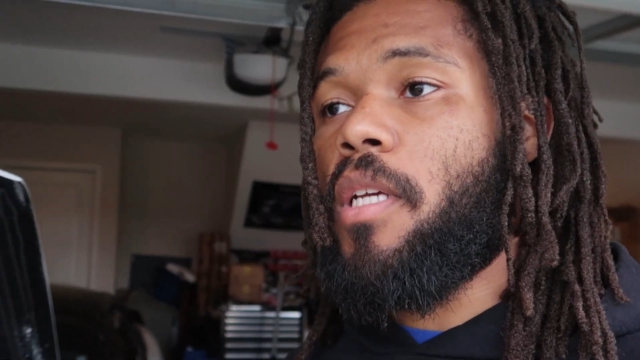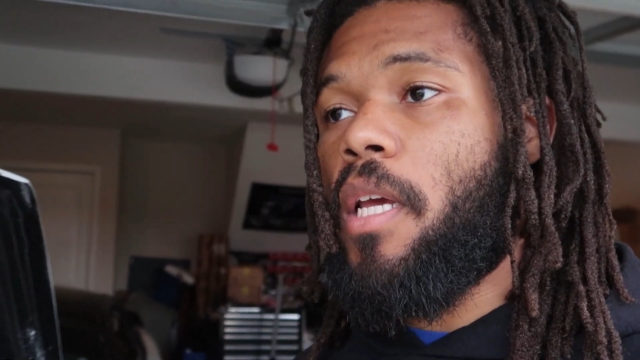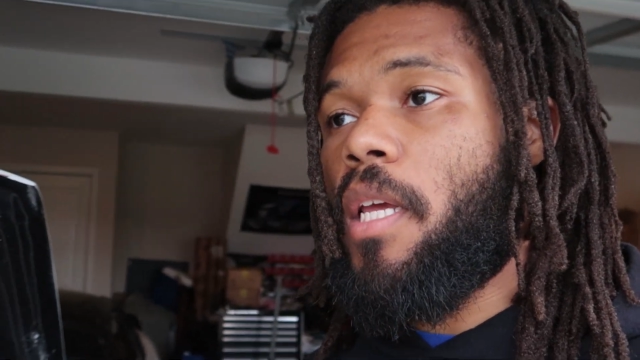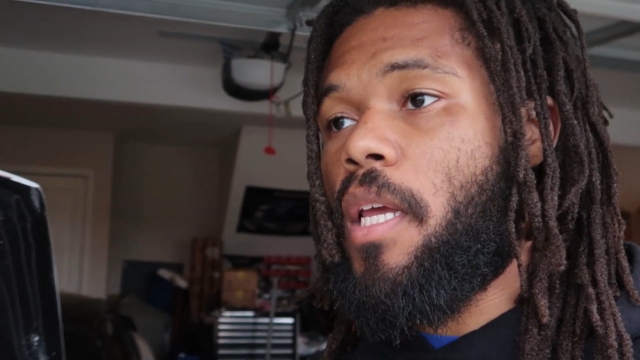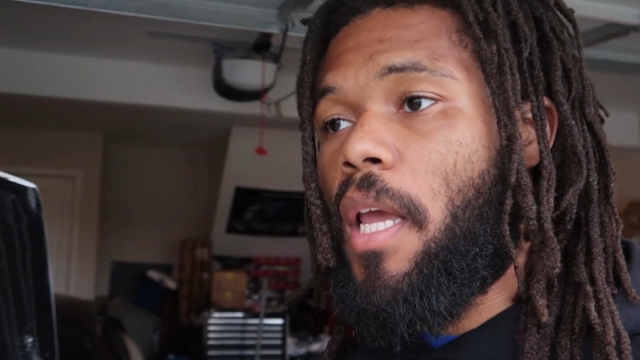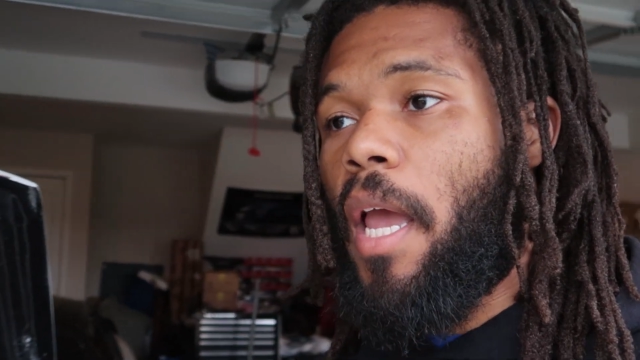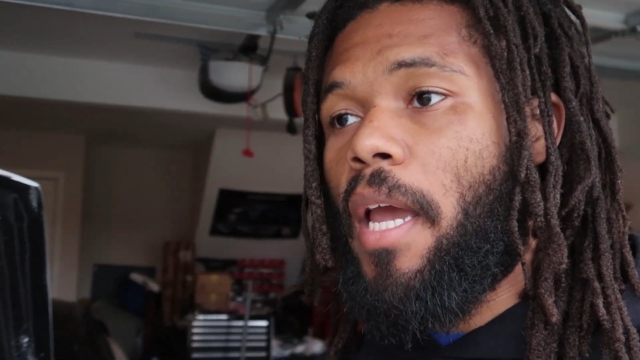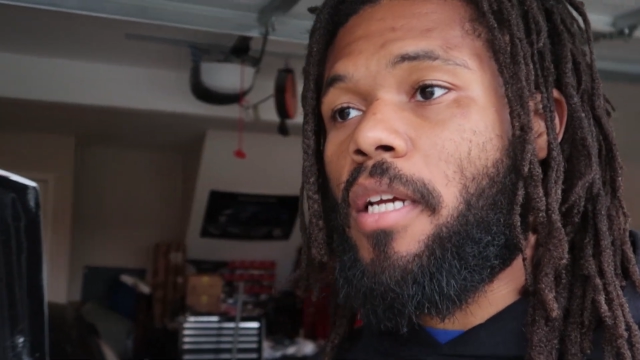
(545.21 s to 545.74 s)
and
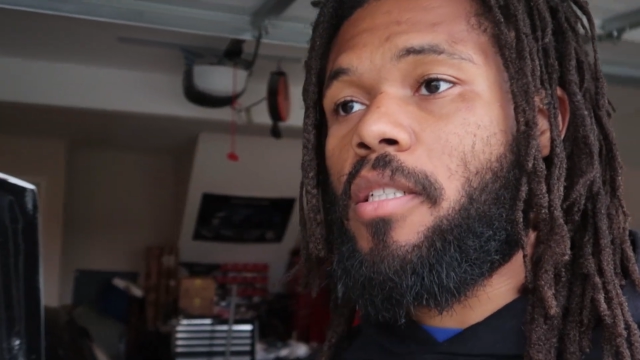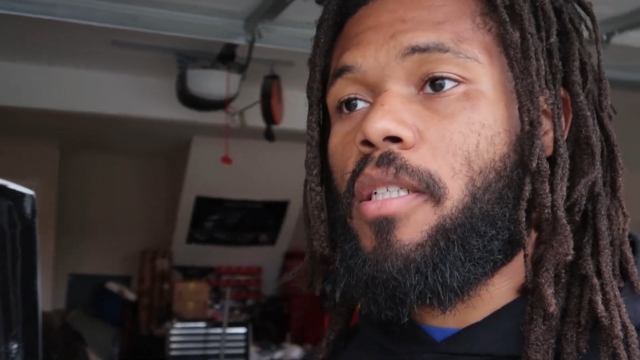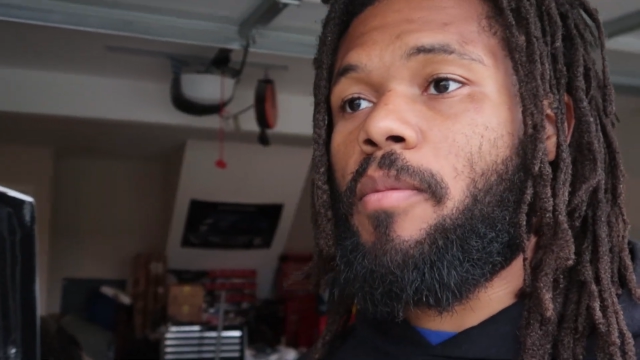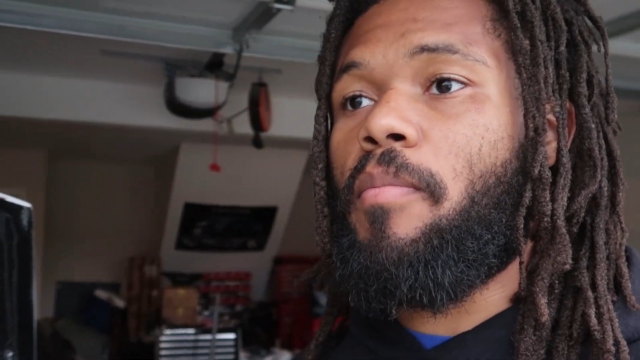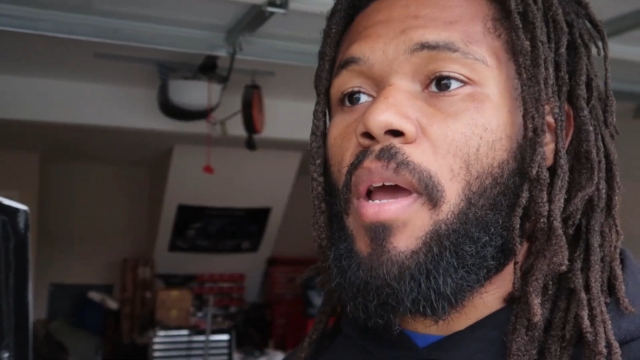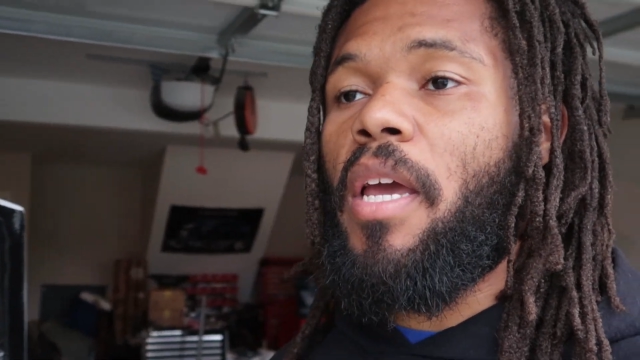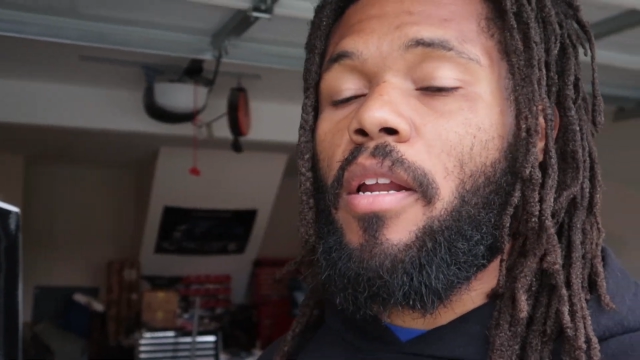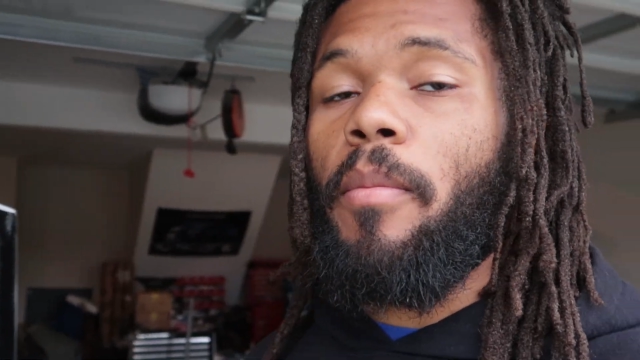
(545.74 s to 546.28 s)
he actually
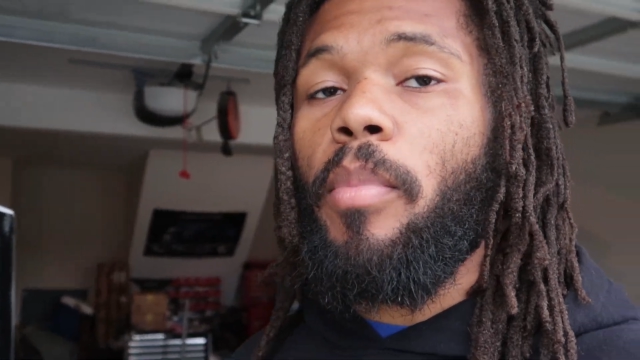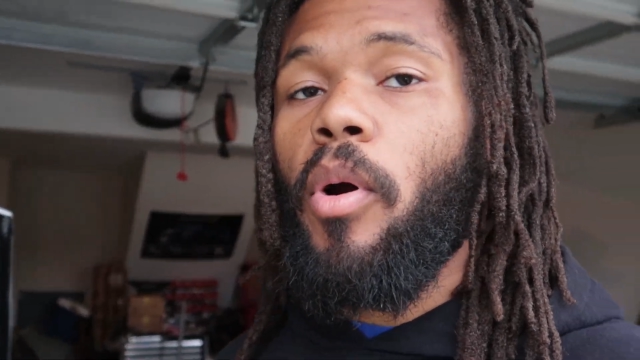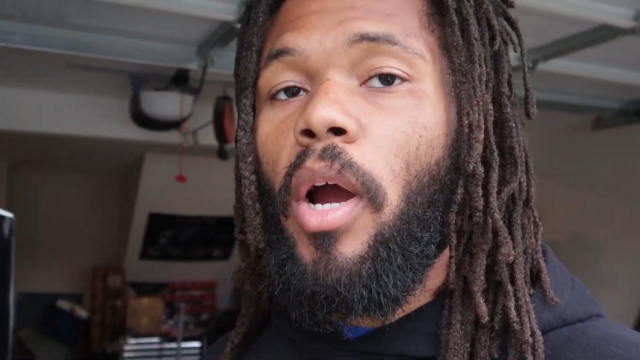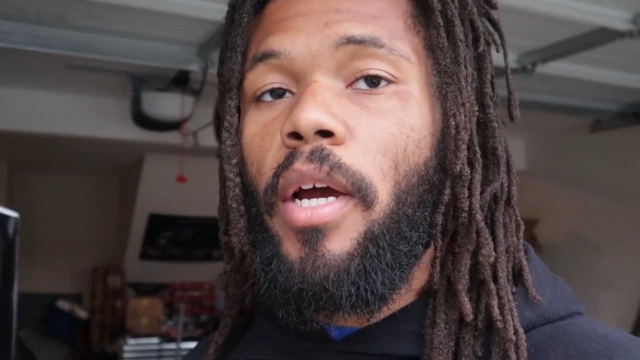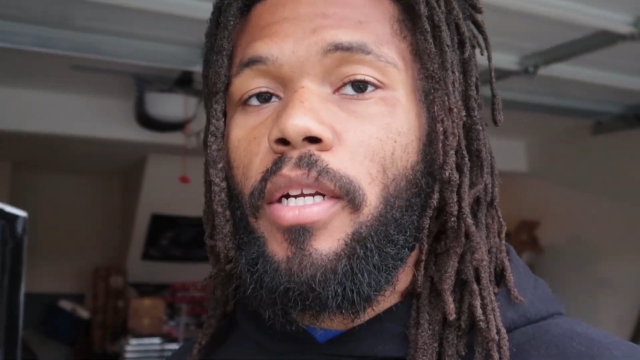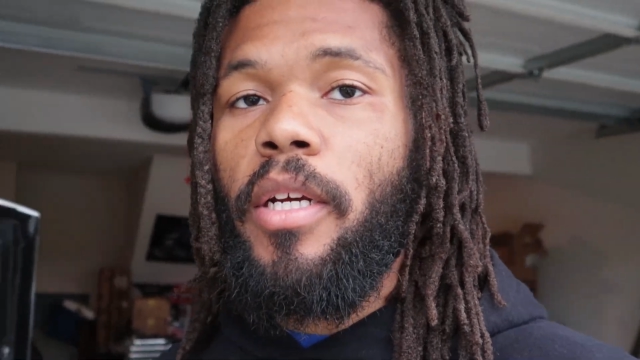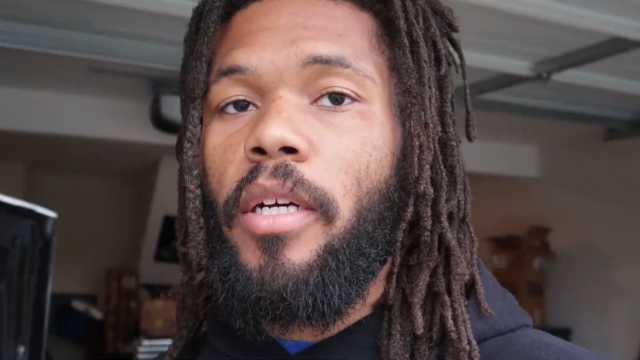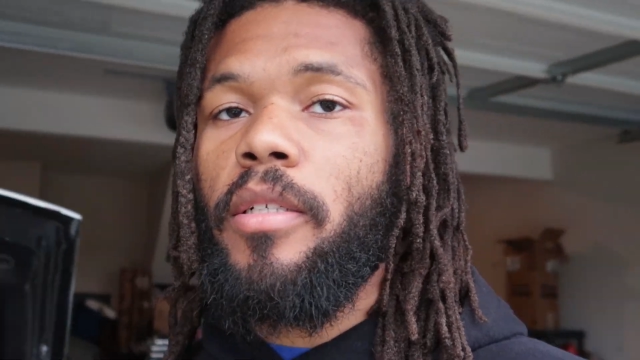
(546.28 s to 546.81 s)
made a
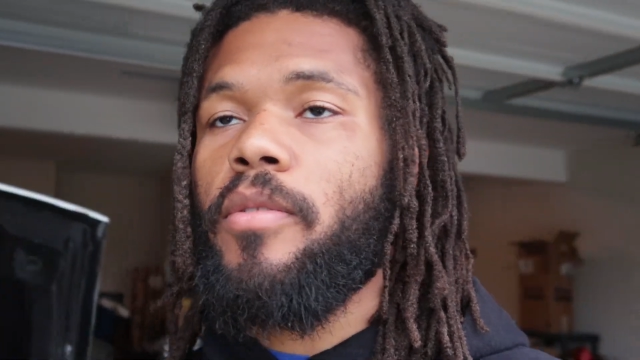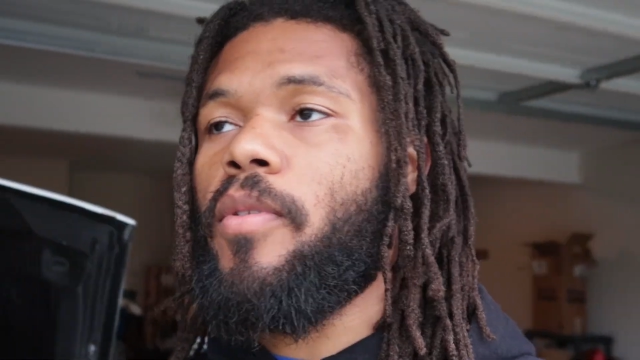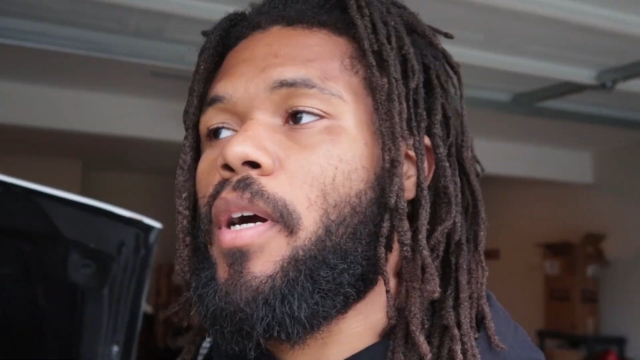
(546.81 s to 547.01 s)
product,